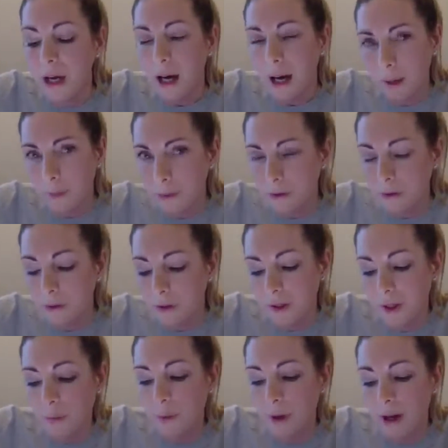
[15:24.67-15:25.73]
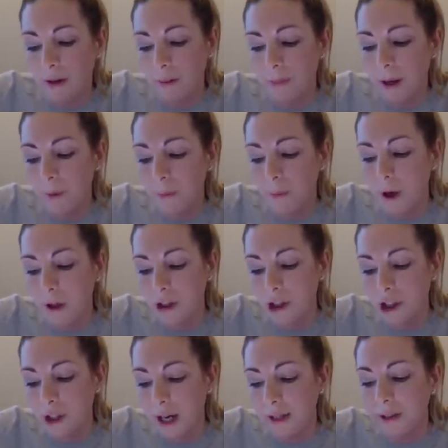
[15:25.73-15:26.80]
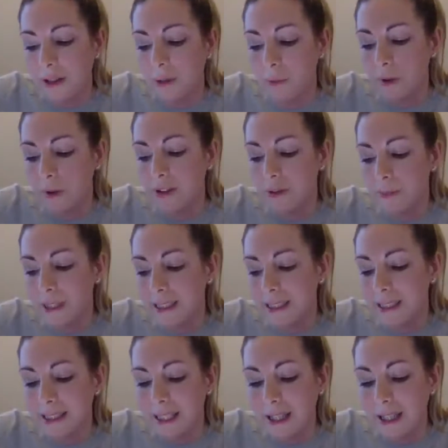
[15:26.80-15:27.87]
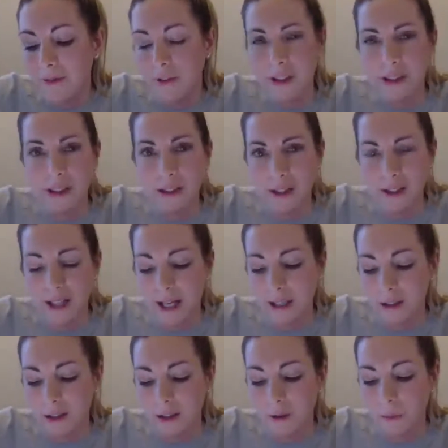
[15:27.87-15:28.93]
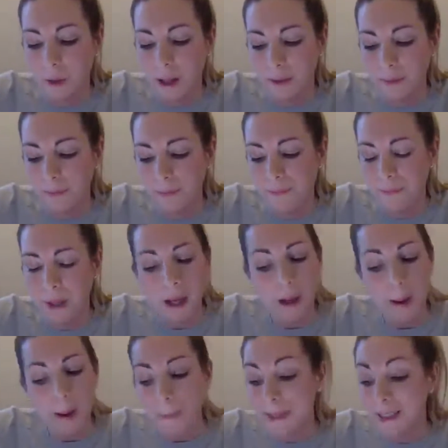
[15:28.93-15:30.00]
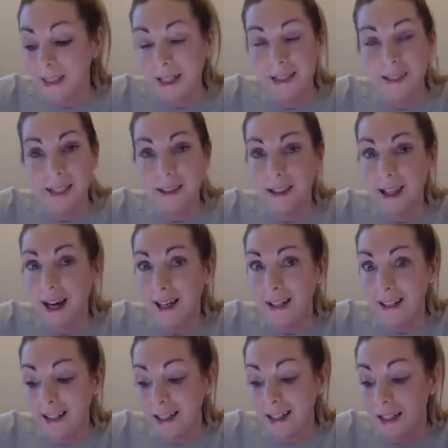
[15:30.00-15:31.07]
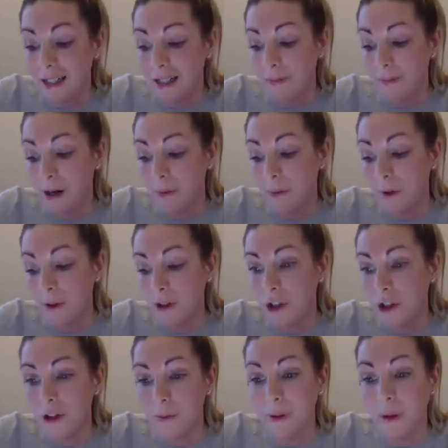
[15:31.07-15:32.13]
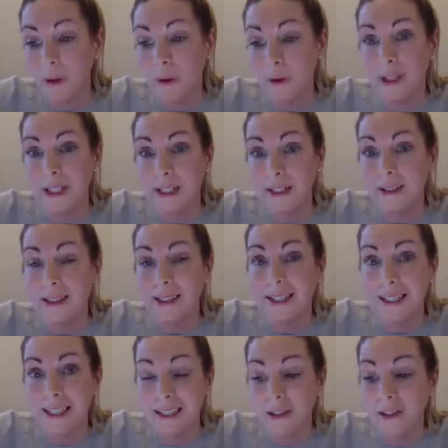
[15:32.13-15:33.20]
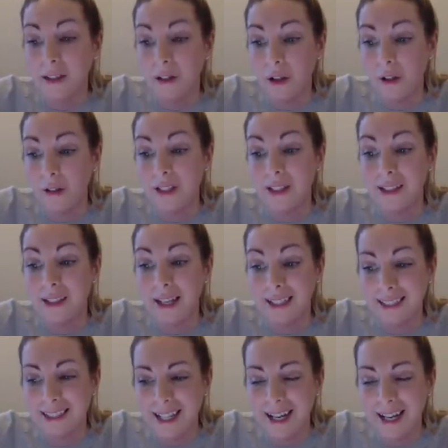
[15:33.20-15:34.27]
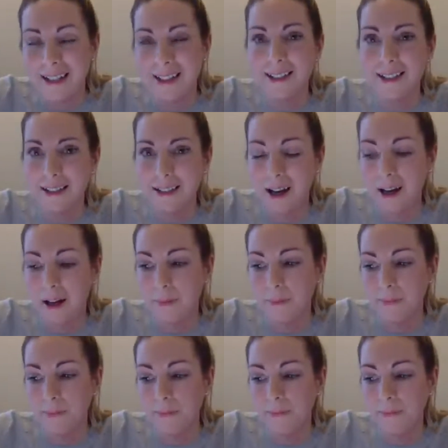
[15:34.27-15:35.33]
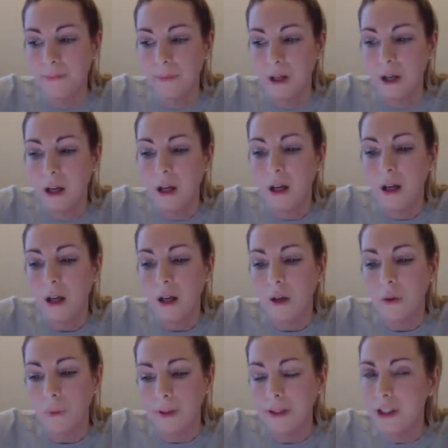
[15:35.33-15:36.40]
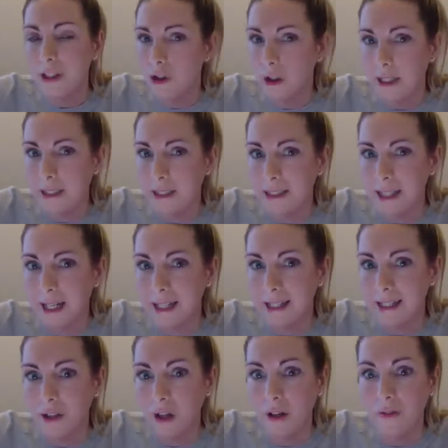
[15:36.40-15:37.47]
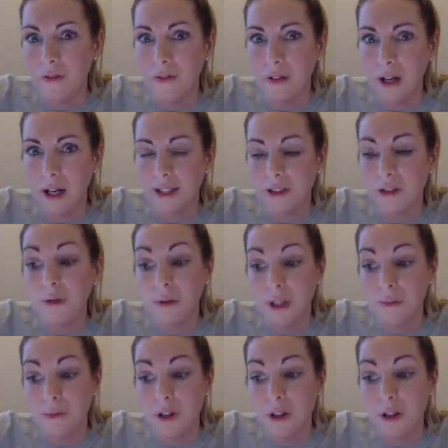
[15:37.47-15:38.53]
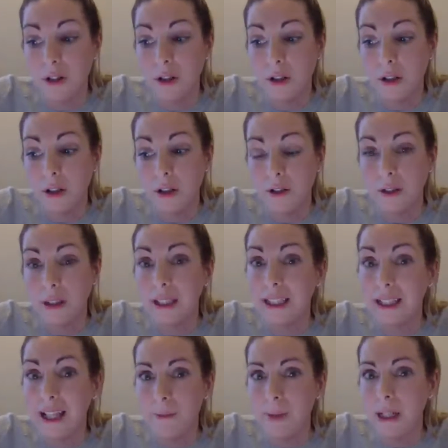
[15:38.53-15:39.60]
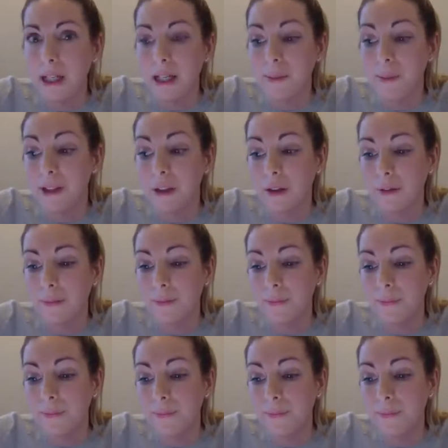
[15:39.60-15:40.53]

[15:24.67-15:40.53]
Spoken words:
I was also wearing my watch and they wanted me to leave this at the desk as well. But I said that I needed my watch to be on because I needed to know the exact time. When they tried to take it off, I screamed, so they let me keep it on.